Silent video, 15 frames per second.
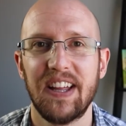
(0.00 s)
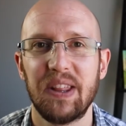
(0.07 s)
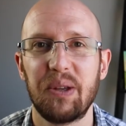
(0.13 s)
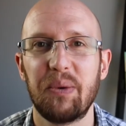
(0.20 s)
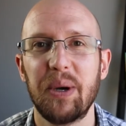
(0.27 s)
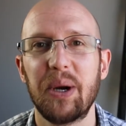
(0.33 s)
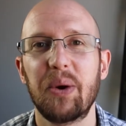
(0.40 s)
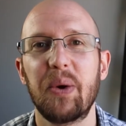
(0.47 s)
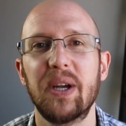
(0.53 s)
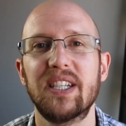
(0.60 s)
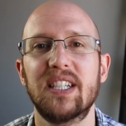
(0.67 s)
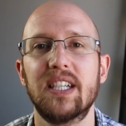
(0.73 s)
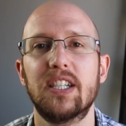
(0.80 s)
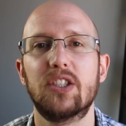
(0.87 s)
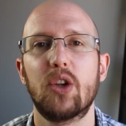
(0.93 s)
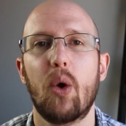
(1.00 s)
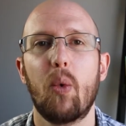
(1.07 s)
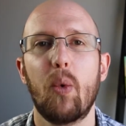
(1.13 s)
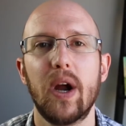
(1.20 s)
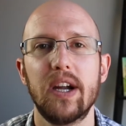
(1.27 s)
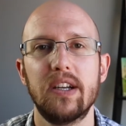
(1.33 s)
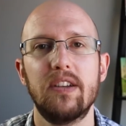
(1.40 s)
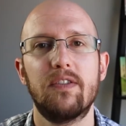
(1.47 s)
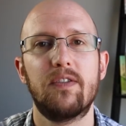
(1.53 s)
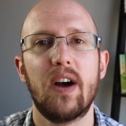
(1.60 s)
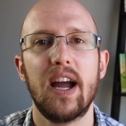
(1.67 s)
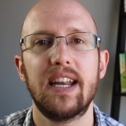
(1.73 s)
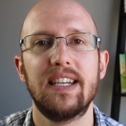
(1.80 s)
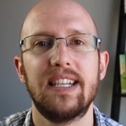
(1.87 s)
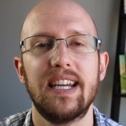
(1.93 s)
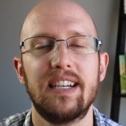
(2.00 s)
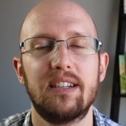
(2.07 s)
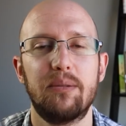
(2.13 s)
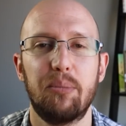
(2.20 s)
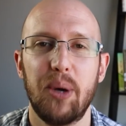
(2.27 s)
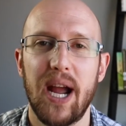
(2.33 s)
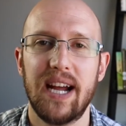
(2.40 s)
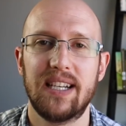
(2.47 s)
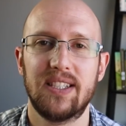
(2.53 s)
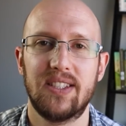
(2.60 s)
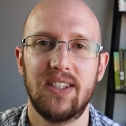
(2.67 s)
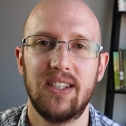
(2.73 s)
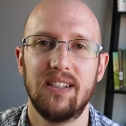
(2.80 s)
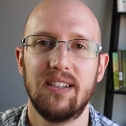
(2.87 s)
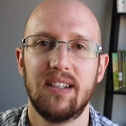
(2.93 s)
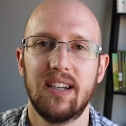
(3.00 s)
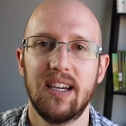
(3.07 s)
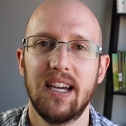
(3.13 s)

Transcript: The real question is where do you find data to practice on?